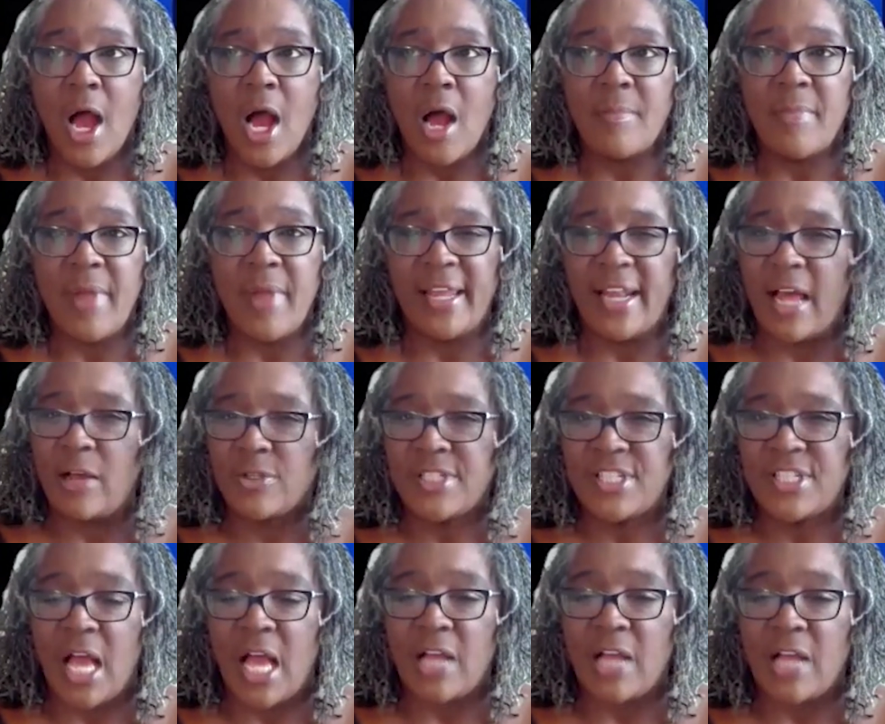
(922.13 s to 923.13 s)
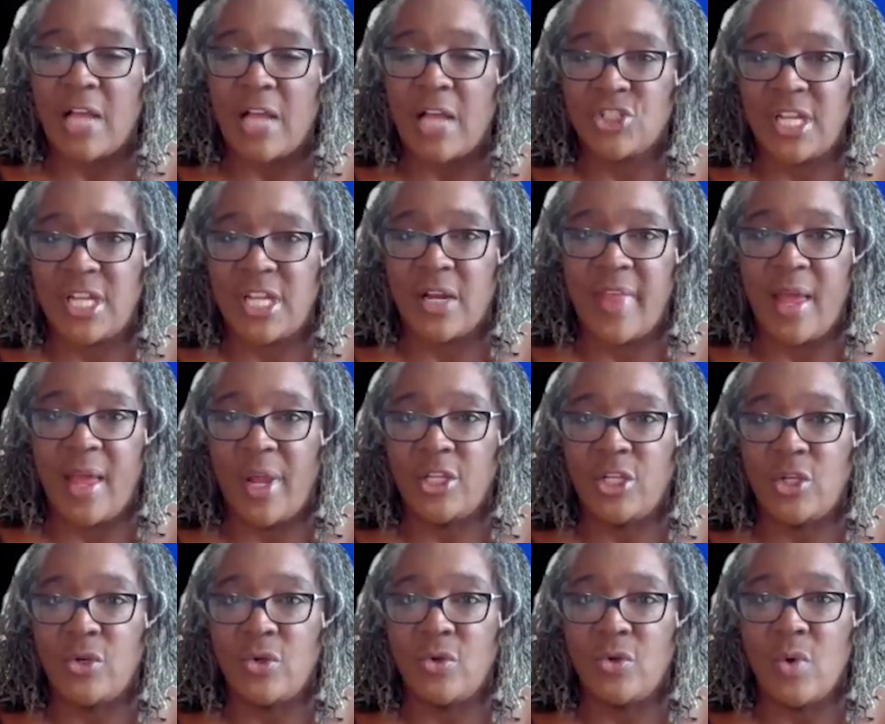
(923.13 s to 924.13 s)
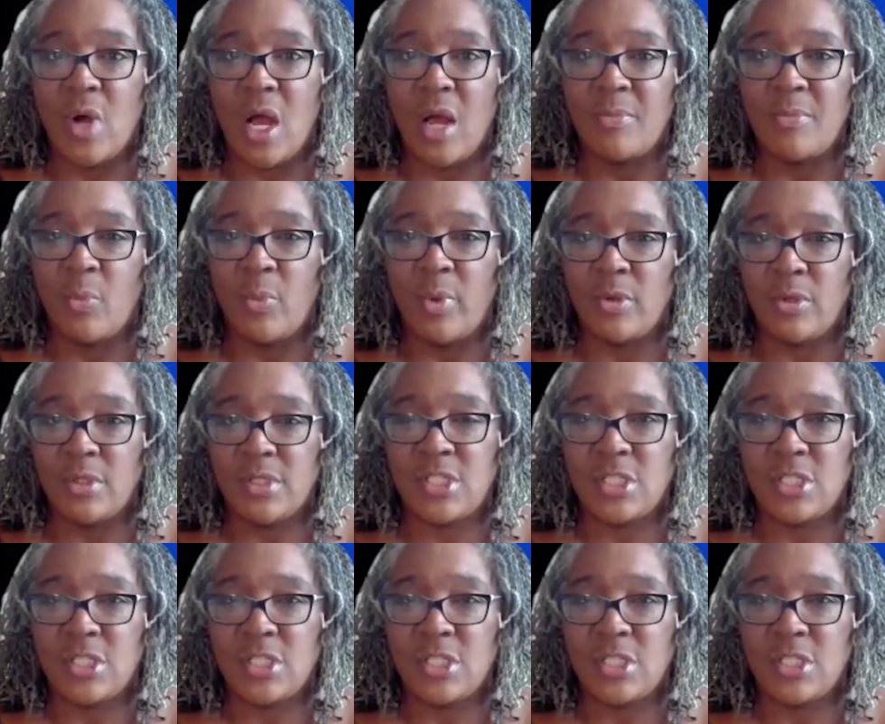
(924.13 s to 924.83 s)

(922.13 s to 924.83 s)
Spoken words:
And I'll share that when you,